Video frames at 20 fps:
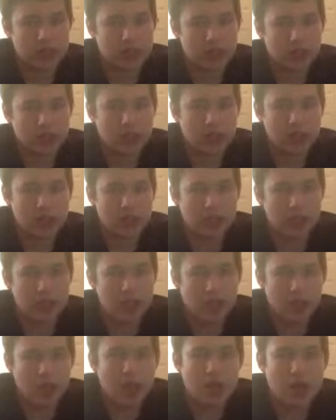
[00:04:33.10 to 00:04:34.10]
they really
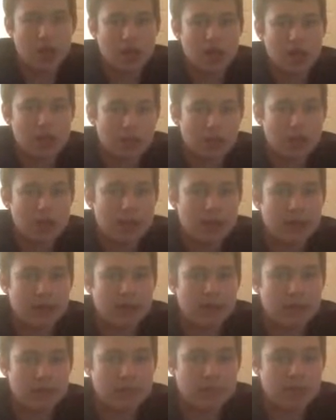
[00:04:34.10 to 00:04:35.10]

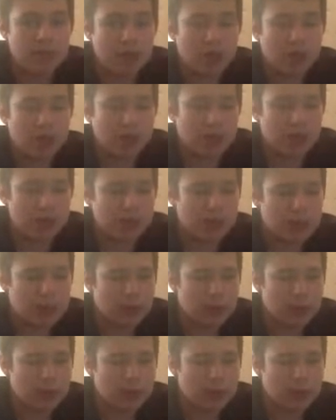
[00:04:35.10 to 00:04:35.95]
made a lot of people